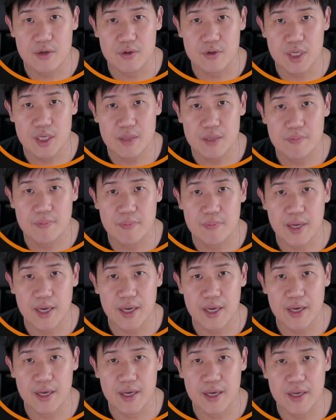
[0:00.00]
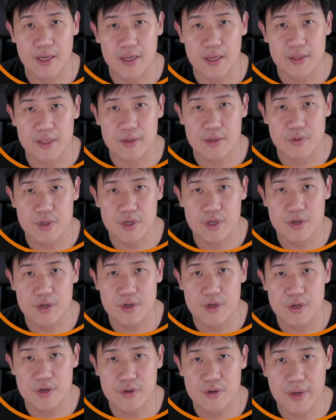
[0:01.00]
Okay, and down
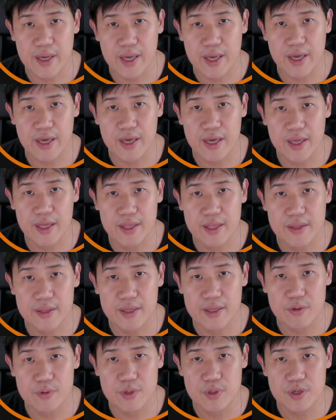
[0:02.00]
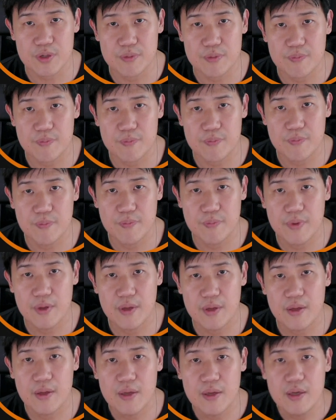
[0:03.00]
here and down here.
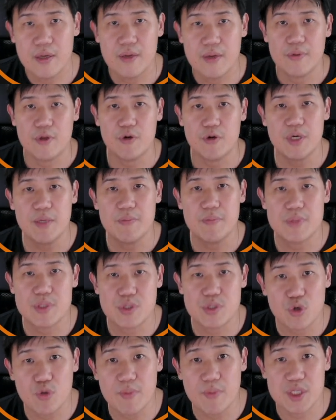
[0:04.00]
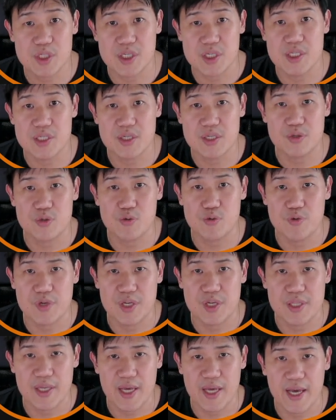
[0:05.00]
Okay, so much easier to
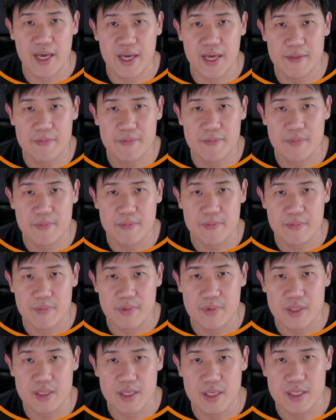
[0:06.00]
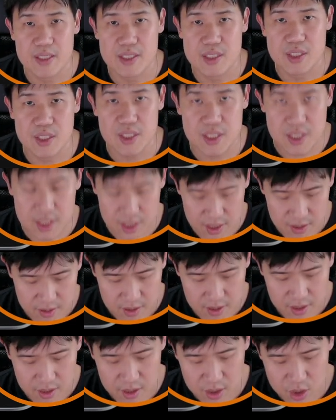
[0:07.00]
read, and it's just
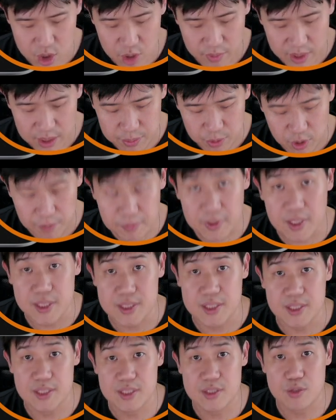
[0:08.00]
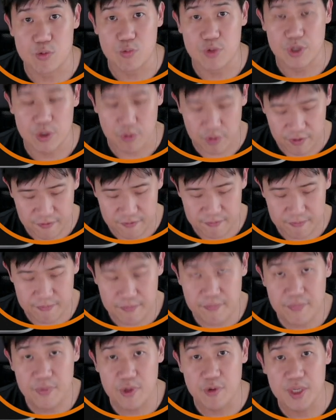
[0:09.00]
so much more pleasant to work with.
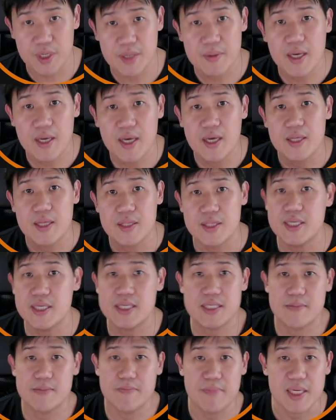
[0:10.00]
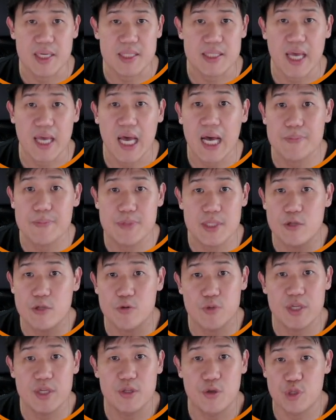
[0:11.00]
Okay, this makes
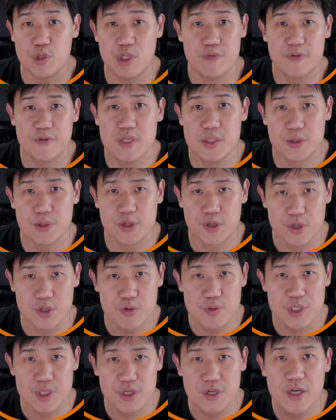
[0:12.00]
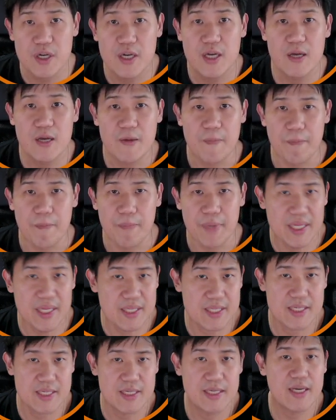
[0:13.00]
absolutely no difference for your user,
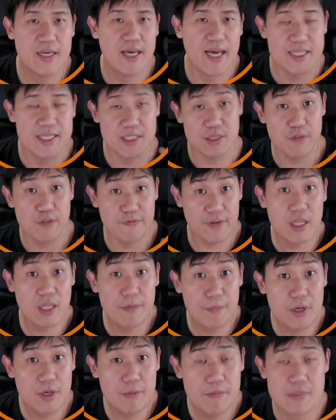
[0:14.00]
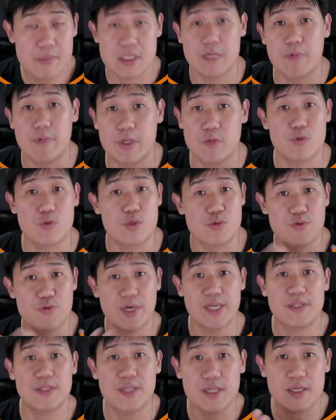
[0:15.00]
but as a developer, someone who's
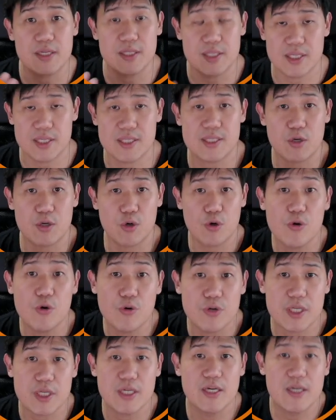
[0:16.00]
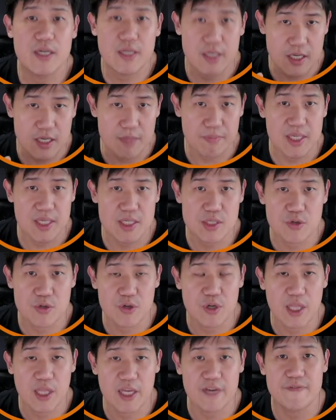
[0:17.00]
writing this code, it makes
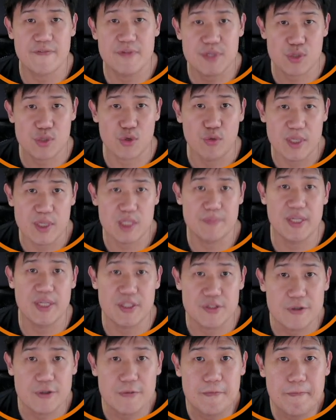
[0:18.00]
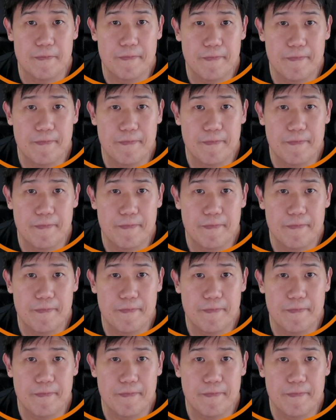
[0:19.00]
your life so much better.